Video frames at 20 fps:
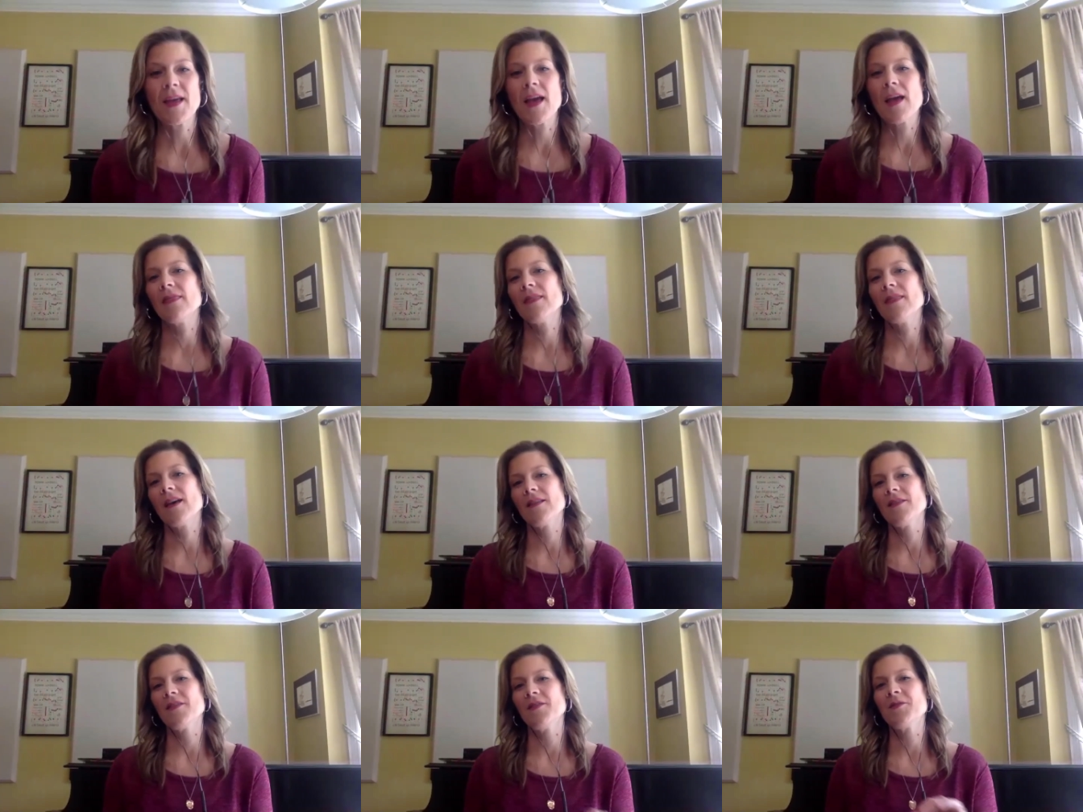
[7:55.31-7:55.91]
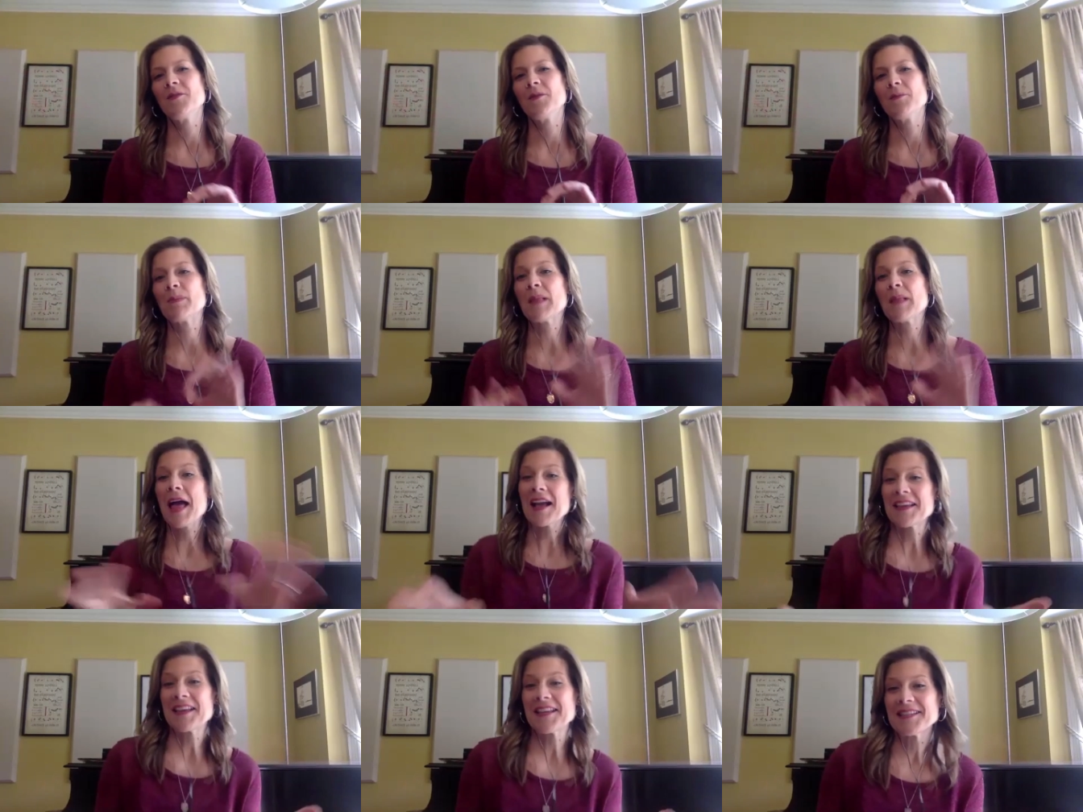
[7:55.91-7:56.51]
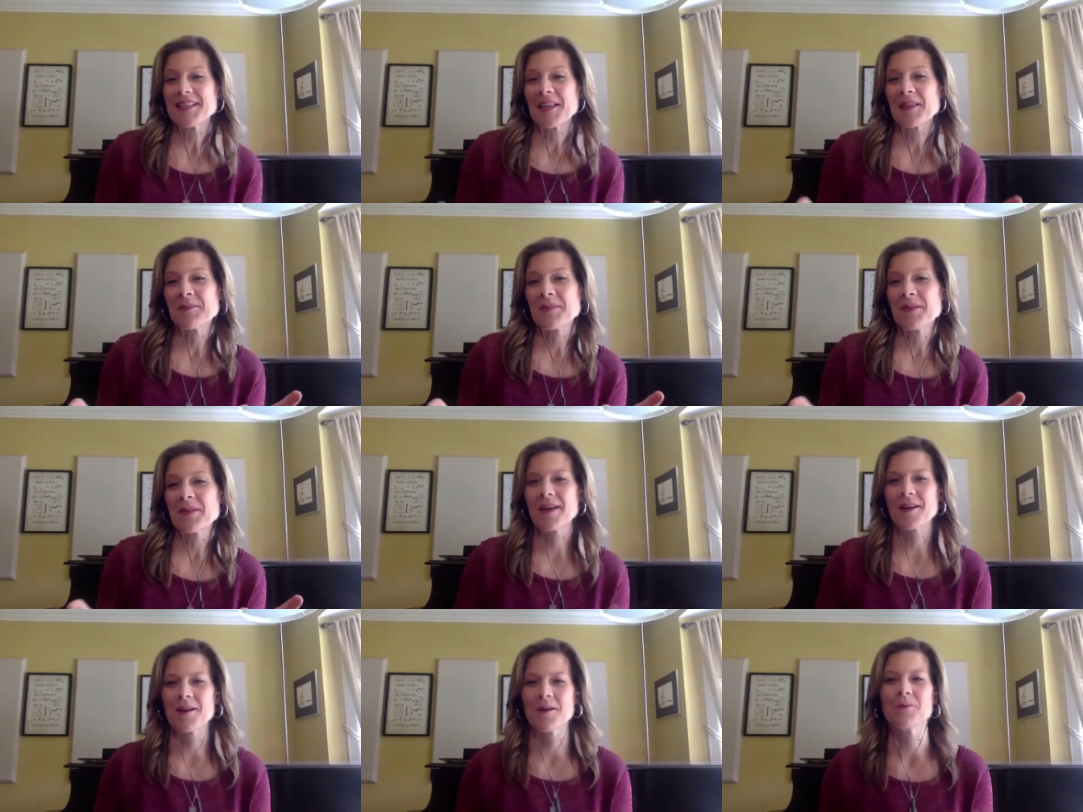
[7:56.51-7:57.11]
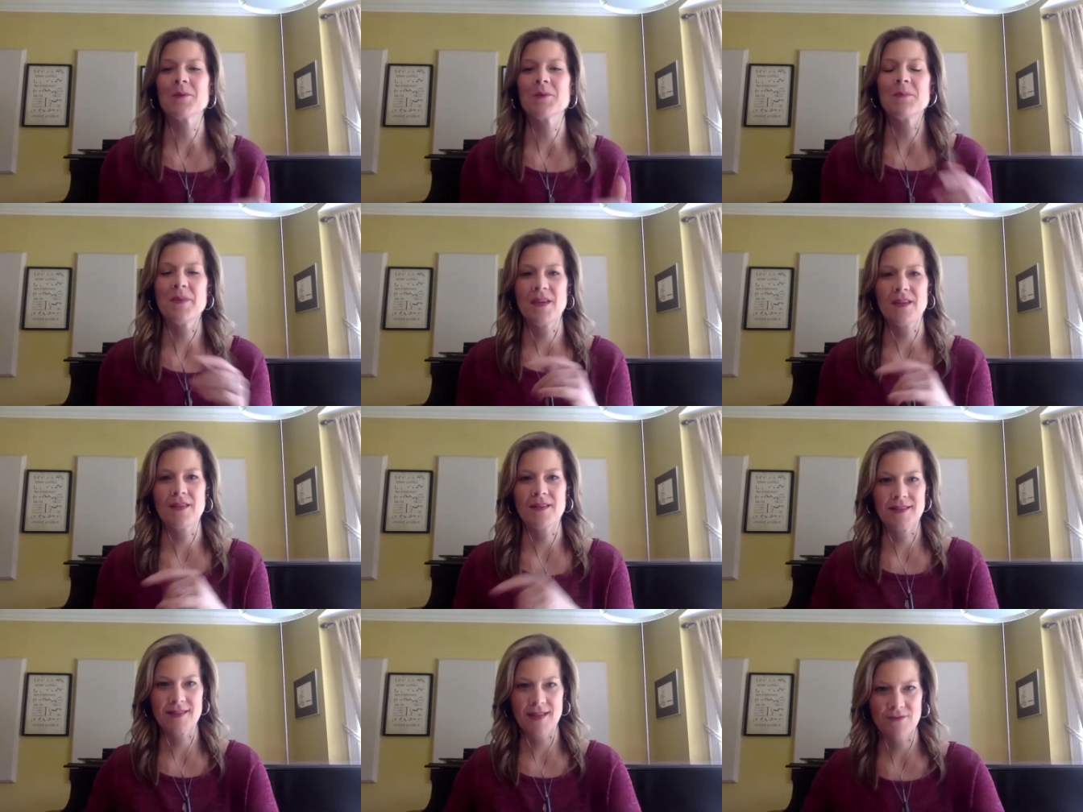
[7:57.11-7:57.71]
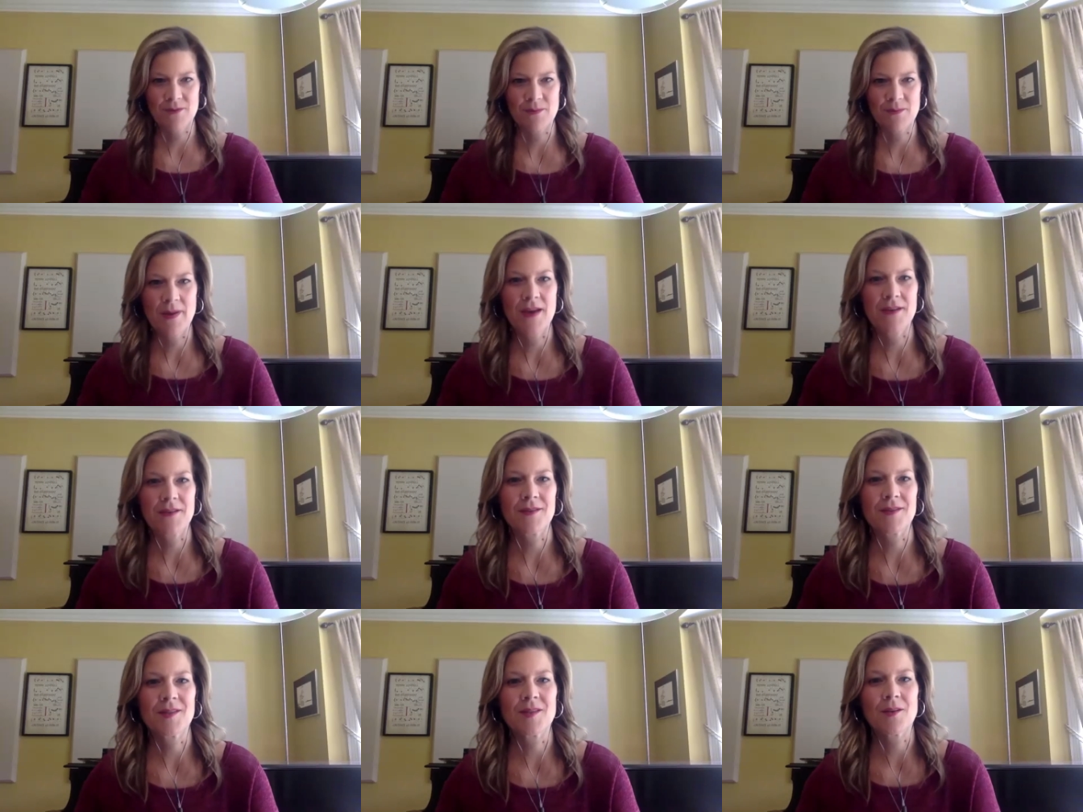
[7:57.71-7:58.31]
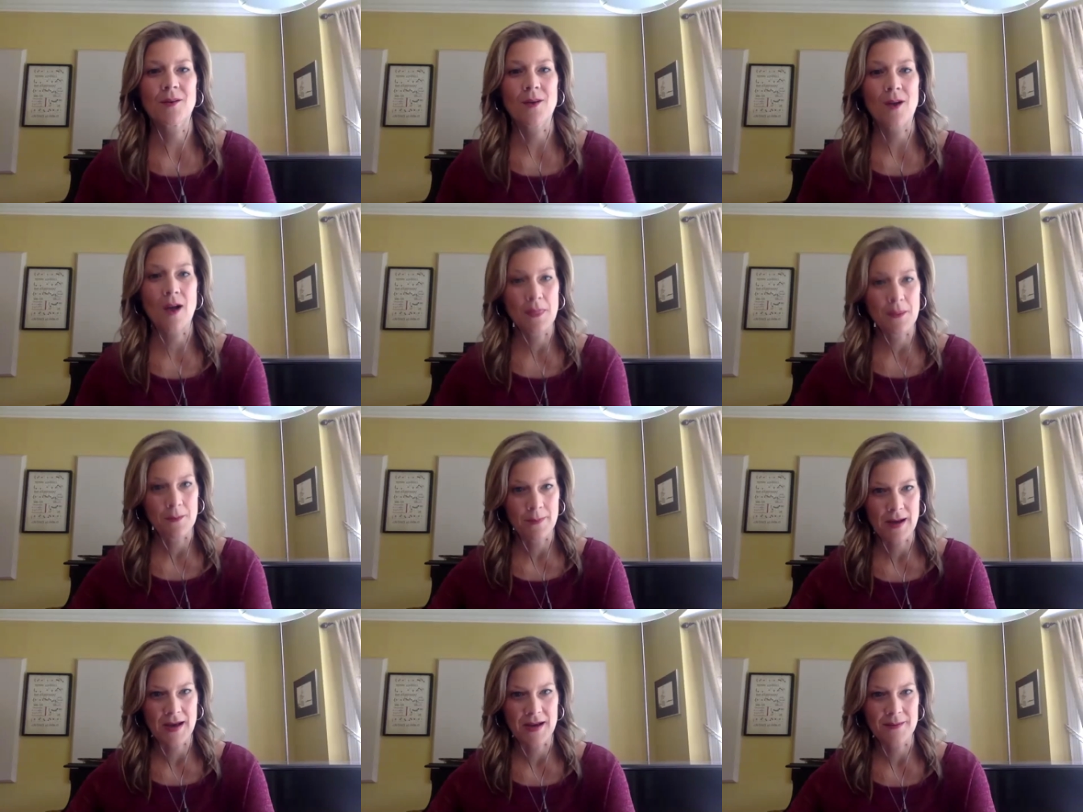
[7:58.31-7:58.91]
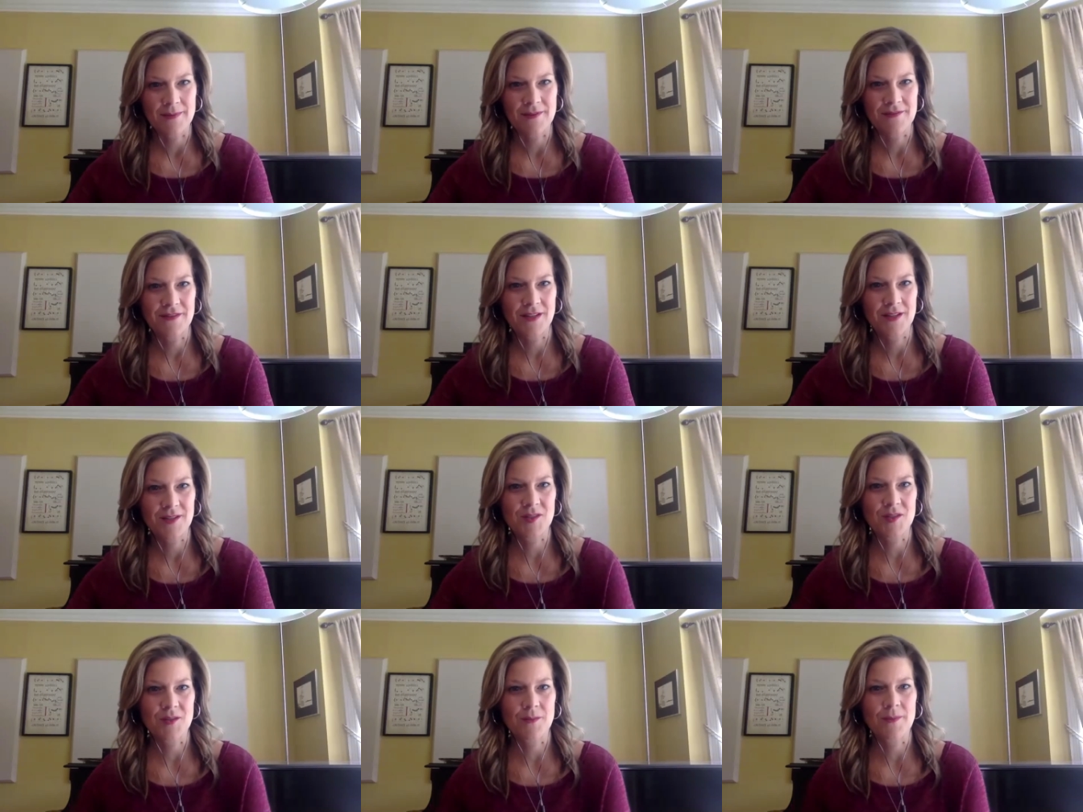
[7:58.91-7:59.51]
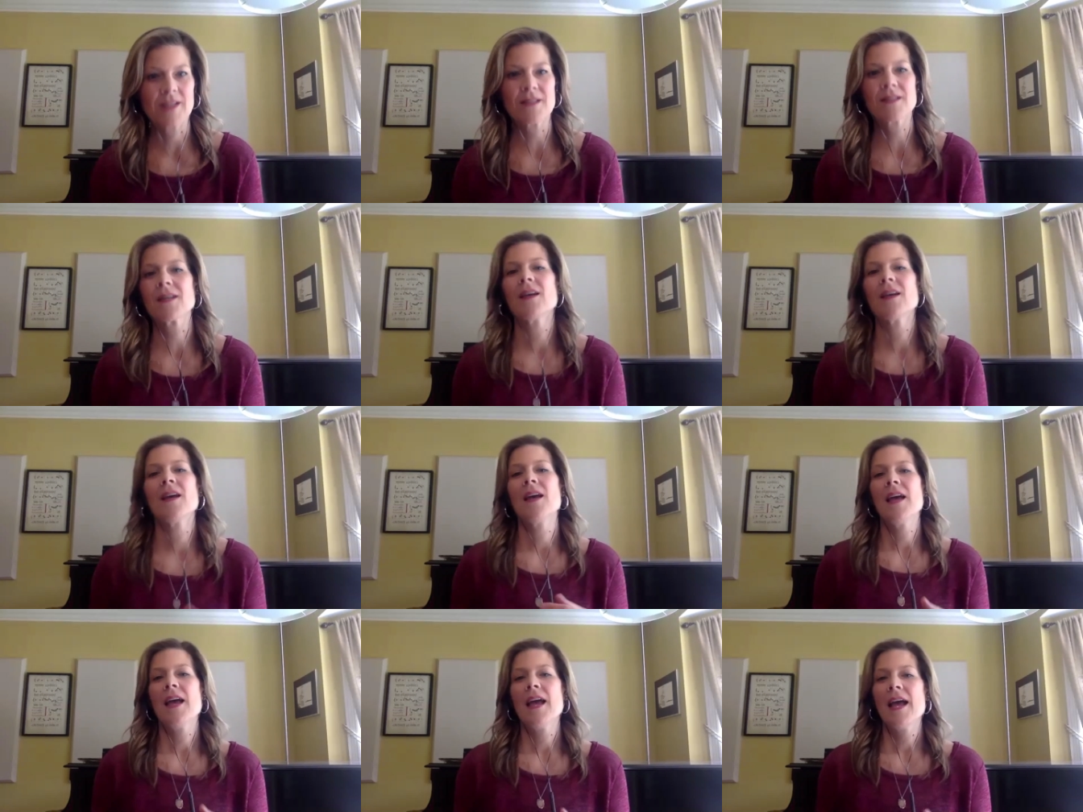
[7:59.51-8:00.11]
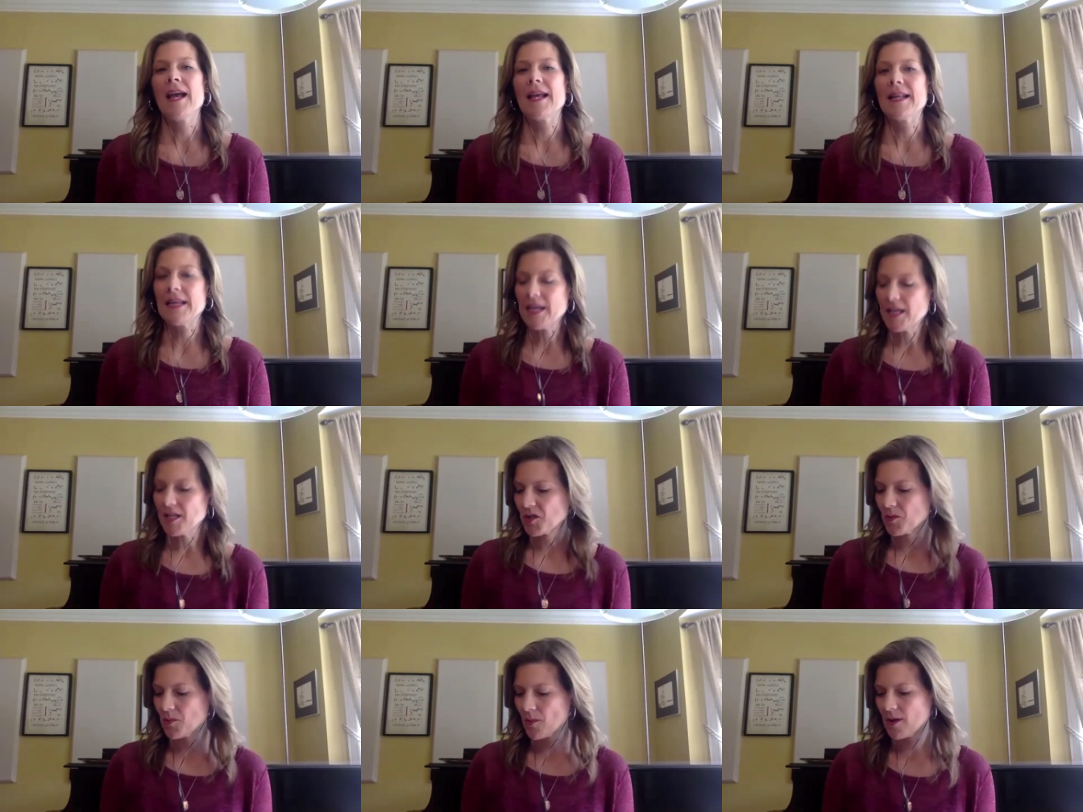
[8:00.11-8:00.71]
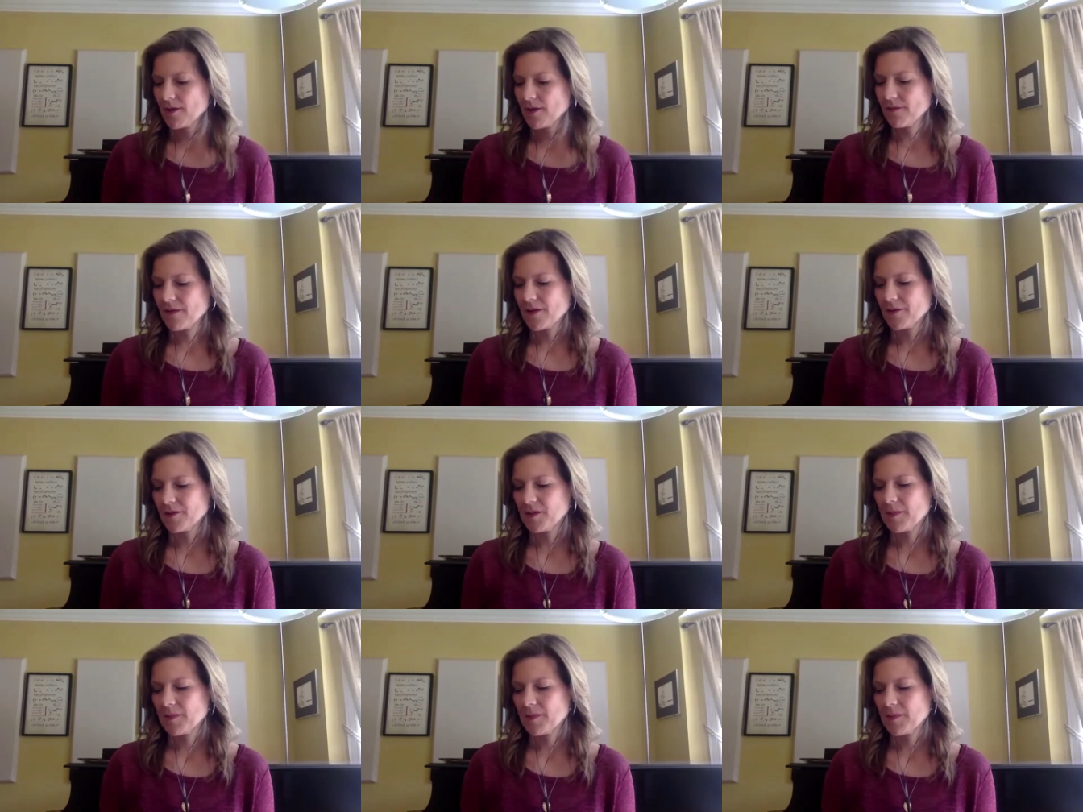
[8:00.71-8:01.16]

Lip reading: and then the black keys on the piano would be the 7 pedals that are on the bottom of the instrument. And each one of those